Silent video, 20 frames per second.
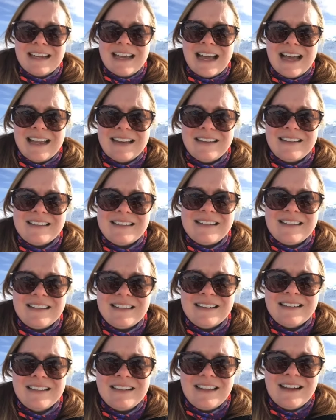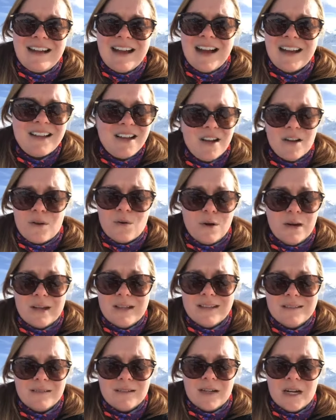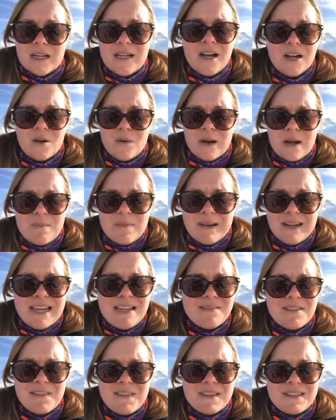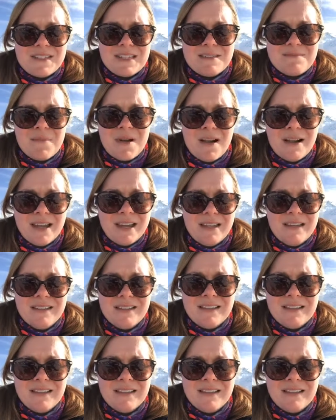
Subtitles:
and I can't quite believe that this is my